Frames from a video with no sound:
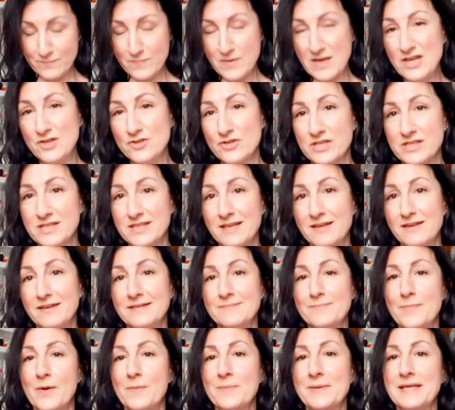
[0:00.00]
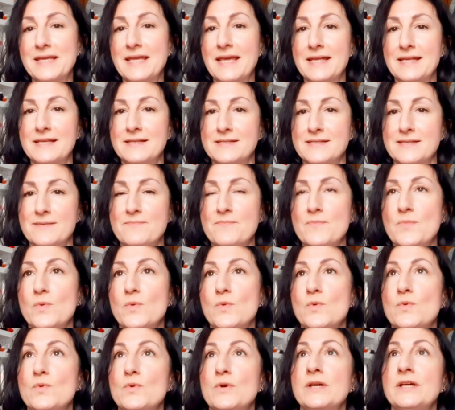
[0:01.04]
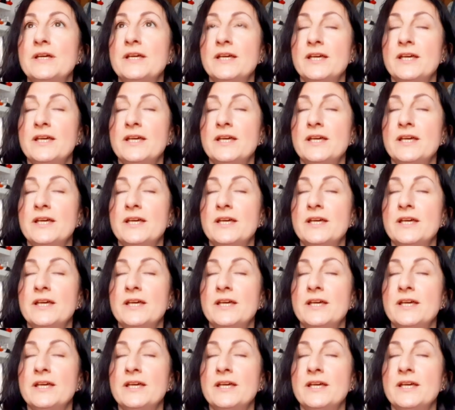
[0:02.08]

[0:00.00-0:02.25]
interested in probably getting some more